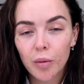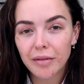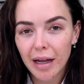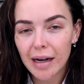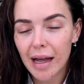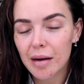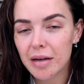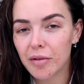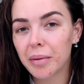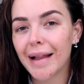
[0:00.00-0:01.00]
we've nutted out a bit
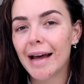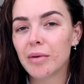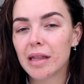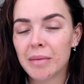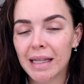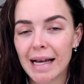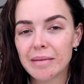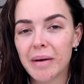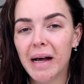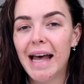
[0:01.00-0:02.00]
of a plan with the
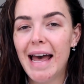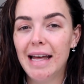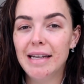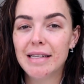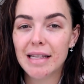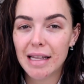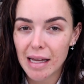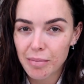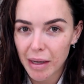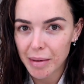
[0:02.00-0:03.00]
melasma and
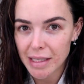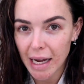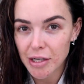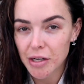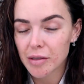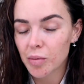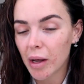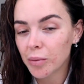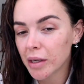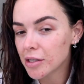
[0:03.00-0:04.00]
the pigmentation as
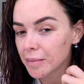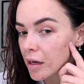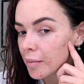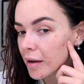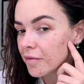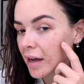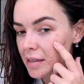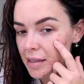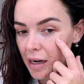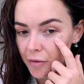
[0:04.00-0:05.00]
well, which here in my
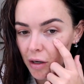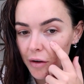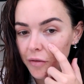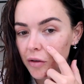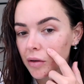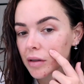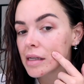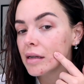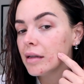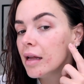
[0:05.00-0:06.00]
face, and I've got a few
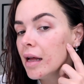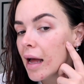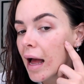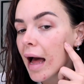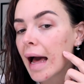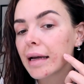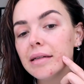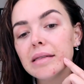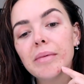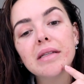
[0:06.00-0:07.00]
little
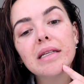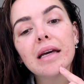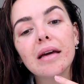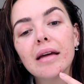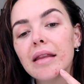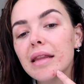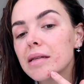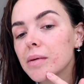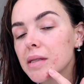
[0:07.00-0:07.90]
acne spots here. These